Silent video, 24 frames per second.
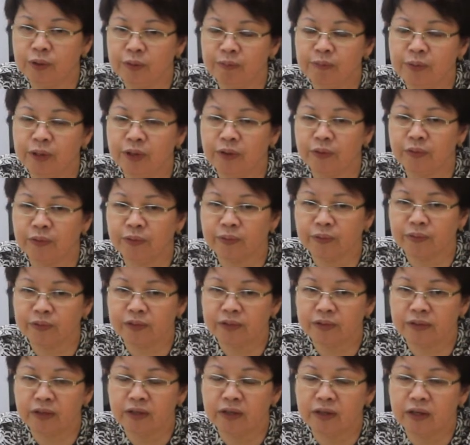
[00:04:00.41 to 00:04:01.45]

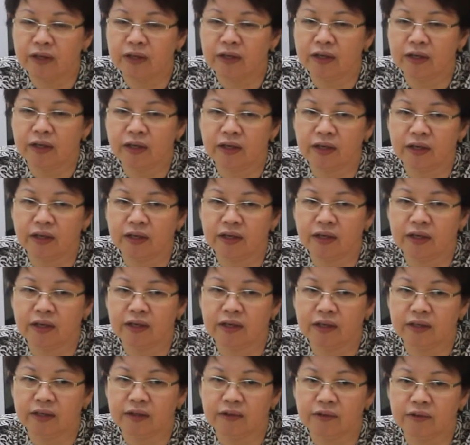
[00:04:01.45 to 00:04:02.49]
BPOs.
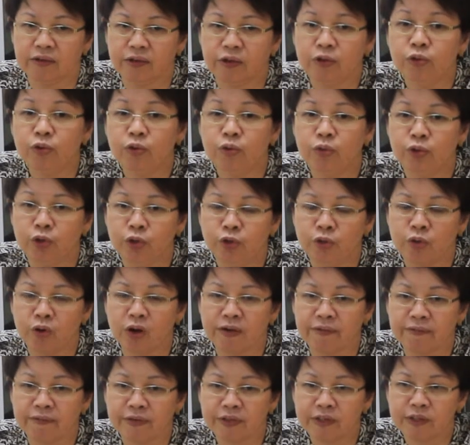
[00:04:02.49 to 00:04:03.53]
New
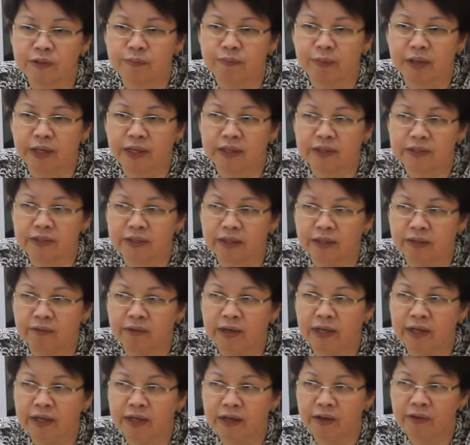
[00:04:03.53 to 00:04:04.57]
office space, and
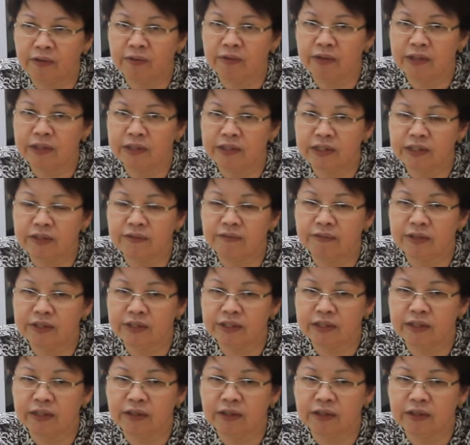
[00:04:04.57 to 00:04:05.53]
right now there's even